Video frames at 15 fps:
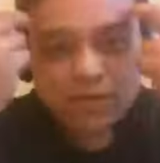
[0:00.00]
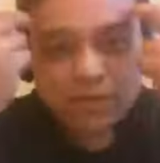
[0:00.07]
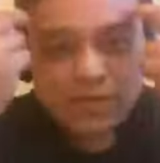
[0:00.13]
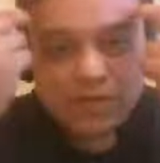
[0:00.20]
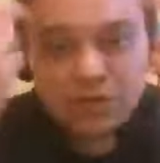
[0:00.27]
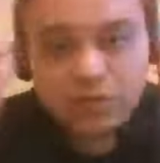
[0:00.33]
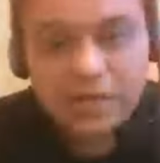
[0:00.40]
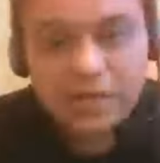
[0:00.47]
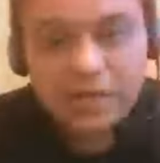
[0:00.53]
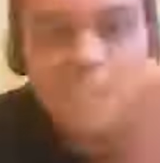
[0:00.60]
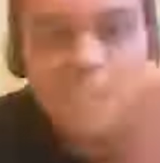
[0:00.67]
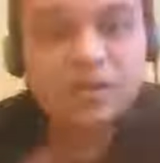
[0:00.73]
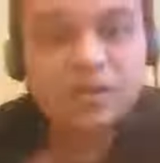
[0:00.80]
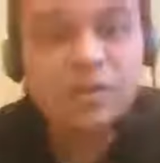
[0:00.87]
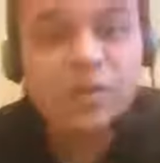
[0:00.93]
perceiving the
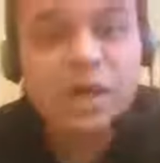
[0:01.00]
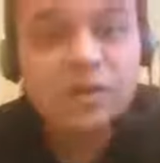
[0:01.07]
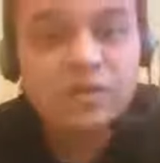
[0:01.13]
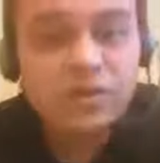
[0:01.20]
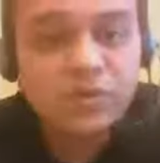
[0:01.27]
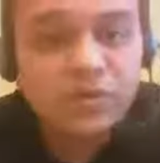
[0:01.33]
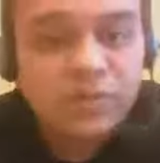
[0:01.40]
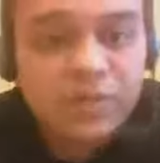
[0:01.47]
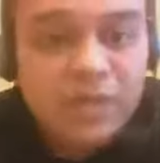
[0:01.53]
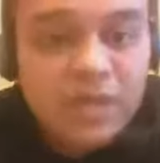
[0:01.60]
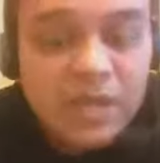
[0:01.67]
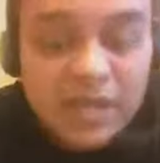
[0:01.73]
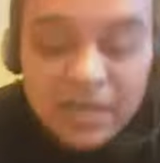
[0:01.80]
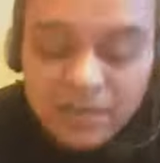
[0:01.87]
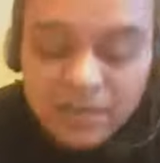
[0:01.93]
reality around you,
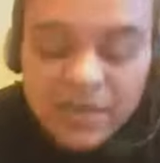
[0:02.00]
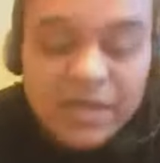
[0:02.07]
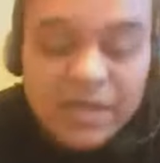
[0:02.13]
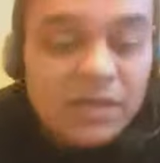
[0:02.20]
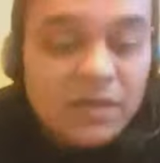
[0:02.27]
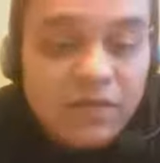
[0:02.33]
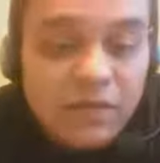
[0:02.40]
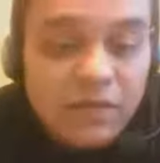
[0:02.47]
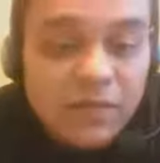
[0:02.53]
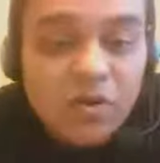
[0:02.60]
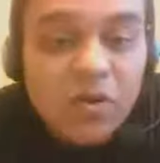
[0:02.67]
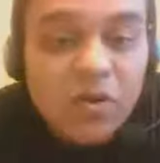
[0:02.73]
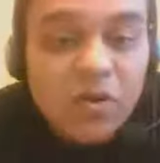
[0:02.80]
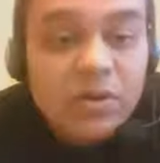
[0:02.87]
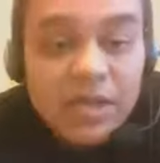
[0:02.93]
independently from
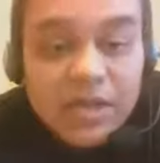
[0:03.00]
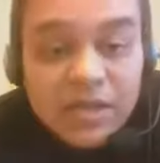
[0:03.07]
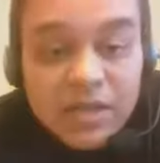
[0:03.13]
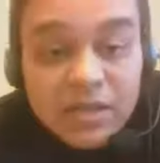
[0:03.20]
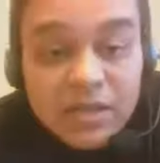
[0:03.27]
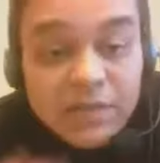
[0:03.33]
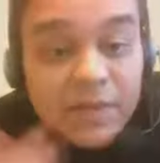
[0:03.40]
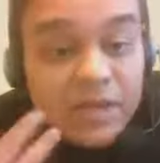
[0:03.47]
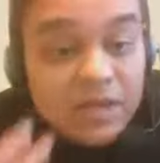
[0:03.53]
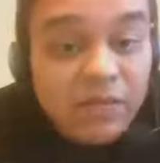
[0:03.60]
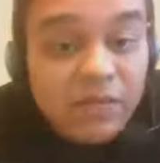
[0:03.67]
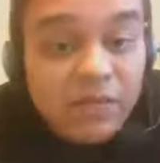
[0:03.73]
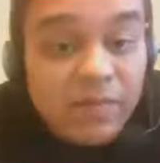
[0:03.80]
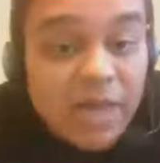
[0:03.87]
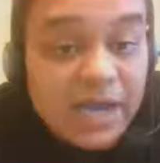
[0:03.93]
your own and independently
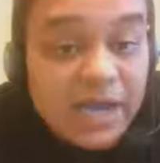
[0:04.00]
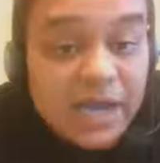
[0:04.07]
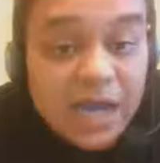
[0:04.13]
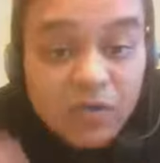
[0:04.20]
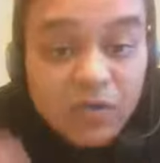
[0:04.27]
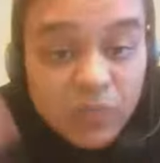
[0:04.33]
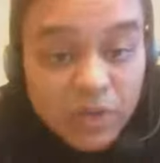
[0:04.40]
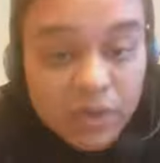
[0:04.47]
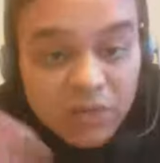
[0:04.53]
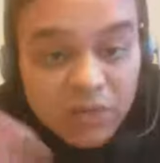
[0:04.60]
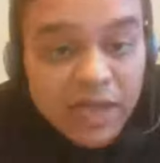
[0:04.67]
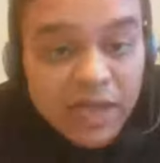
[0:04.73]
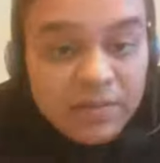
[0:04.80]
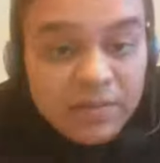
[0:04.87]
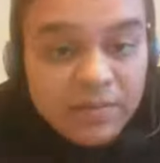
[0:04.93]
from mine? How do we
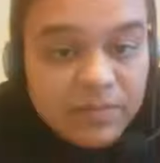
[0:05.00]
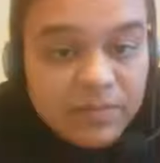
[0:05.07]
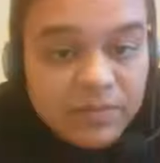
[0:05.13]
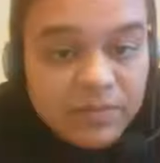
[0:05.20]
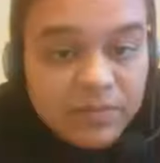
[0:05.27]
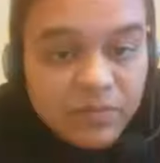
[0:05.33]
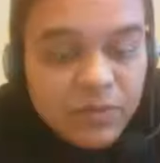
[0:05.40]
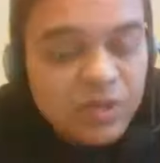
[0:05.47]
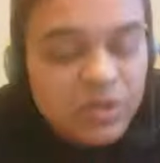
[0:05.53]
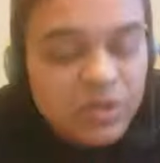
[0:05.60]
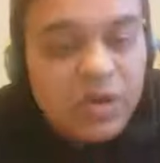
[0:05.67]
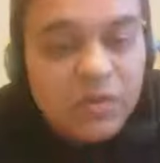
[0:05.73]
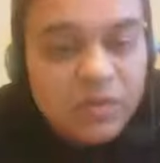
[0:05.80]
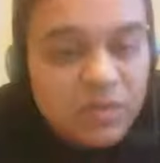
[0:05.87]
know that? We don't.